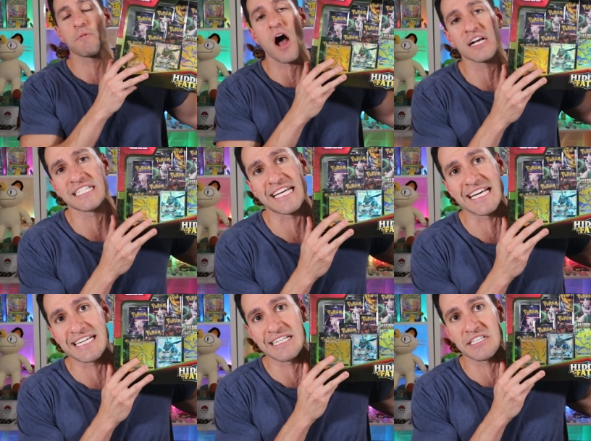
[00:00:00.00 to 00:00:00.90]
box
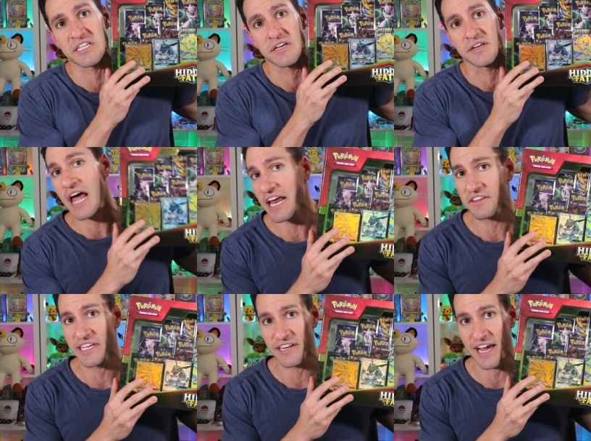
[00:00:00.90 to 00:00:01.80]
is not in
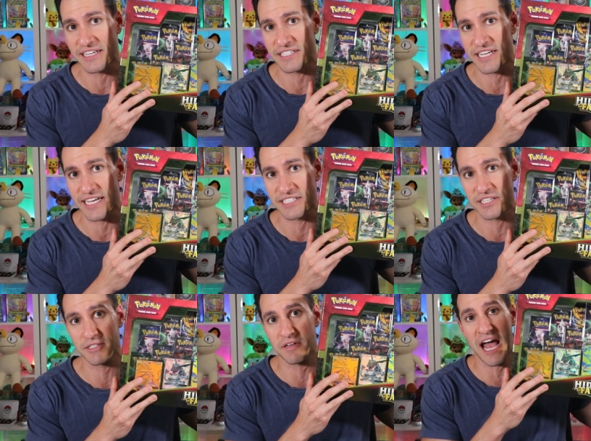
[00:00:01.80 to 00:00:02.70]
the United States. This